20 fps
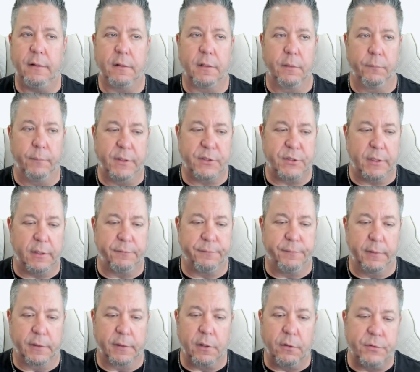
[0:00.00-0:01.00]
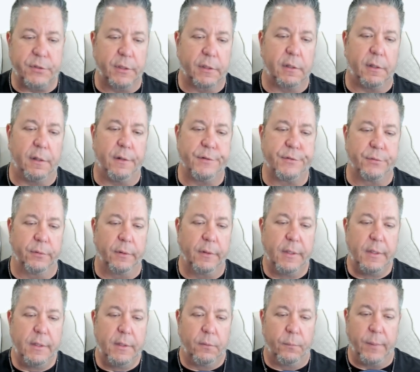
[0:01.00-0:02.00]
You can reach out for coaching calls, or
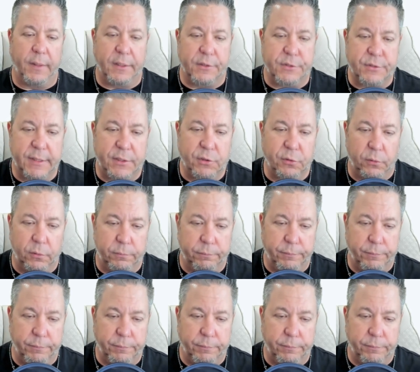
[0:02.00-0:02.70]
we can schedule,